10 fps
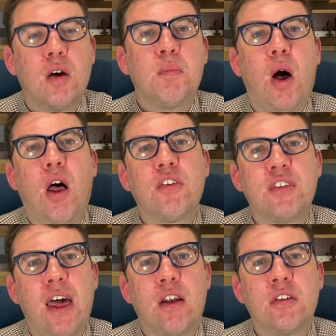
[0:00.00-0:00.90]
Paul's
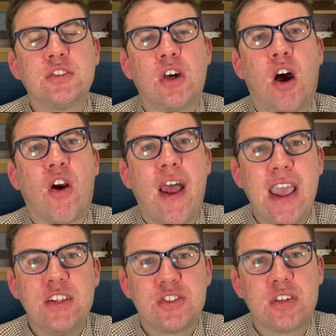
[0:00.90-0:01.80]
letters are
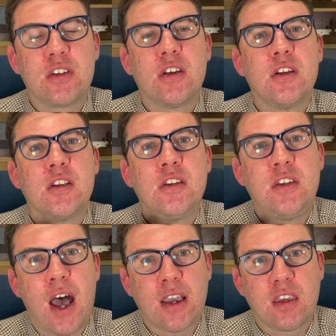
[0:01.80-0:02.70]
ancient
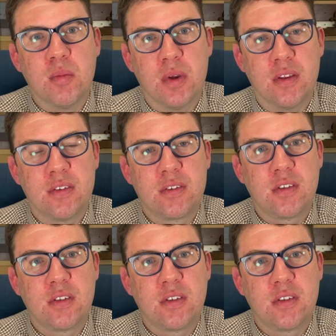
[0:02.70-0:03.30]
documents.